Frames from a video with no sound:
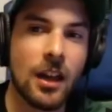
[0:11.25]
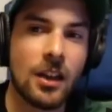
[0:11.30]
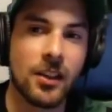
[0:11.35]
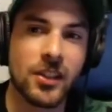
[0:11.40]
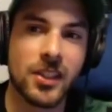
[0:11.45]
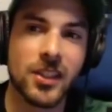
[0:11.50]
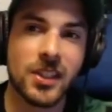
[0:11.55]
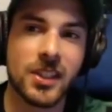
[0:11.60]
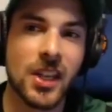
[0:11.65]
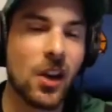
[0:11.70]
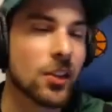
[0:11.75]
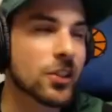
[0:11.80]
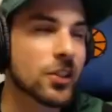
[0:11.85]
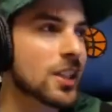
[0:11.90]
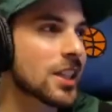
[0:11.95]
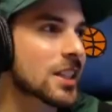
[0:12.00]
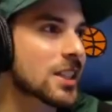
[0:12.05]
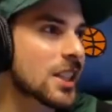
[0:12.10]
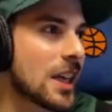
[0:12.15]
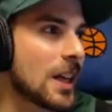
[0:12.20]

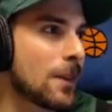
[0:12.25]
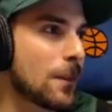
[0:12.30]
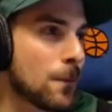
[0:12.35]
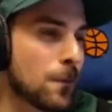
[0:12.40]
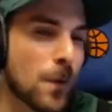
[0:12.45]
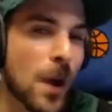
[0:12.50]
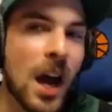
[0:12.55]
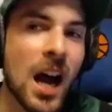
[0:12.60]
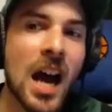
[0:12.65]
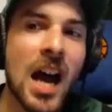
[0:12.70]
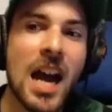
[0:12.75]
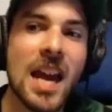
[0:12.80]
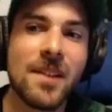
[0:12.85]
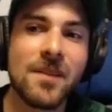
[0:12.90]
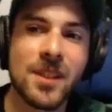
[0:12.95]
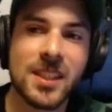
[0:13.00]
Celtics in five.